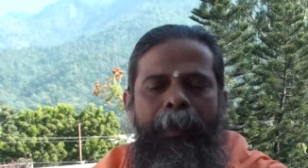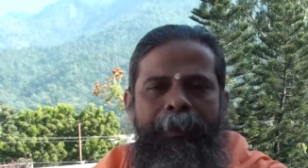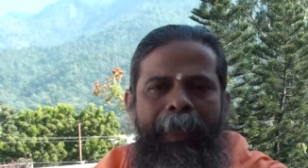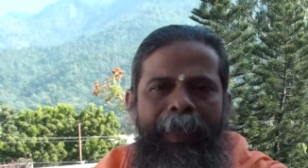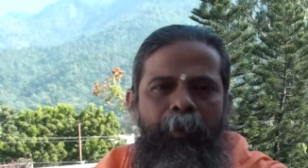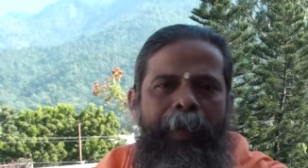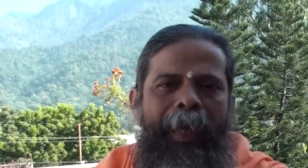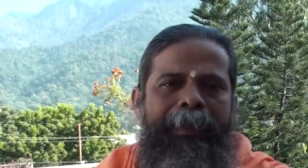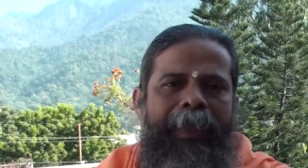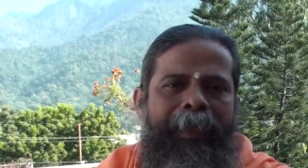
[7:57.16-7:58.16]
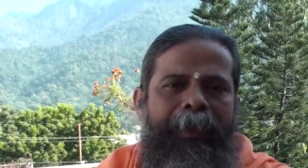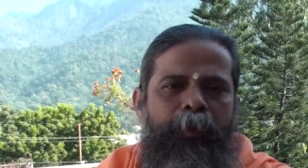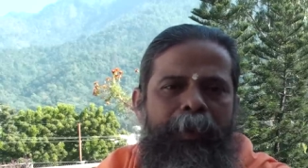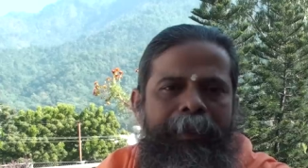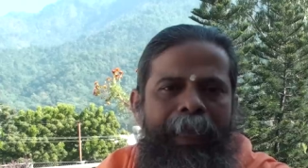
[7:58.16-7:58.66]
Then we enter into
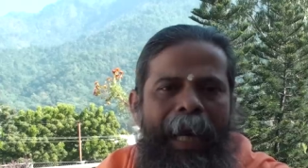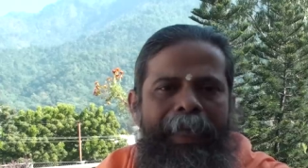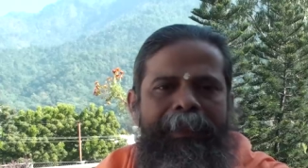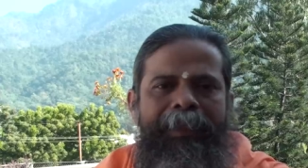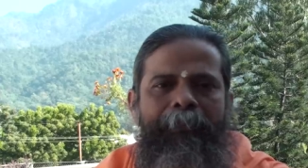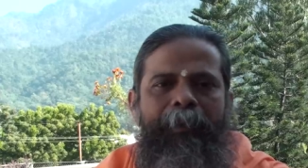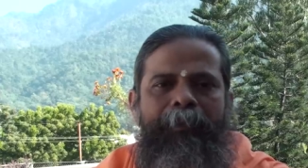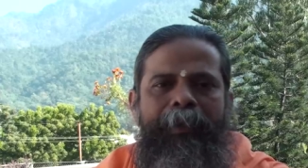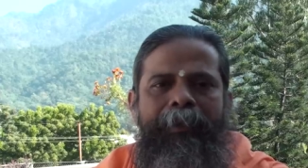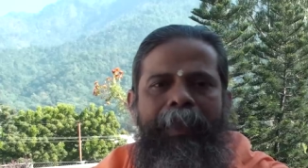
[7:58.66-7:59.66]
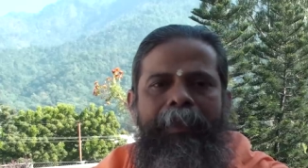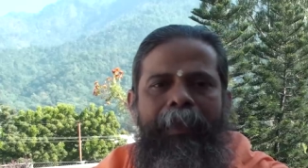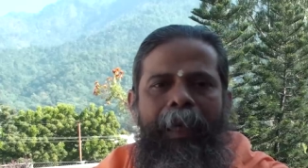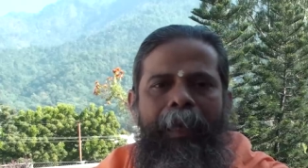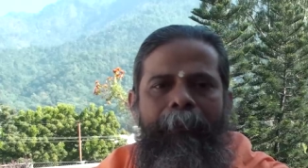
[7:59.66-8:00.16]
the third step of this sadhana.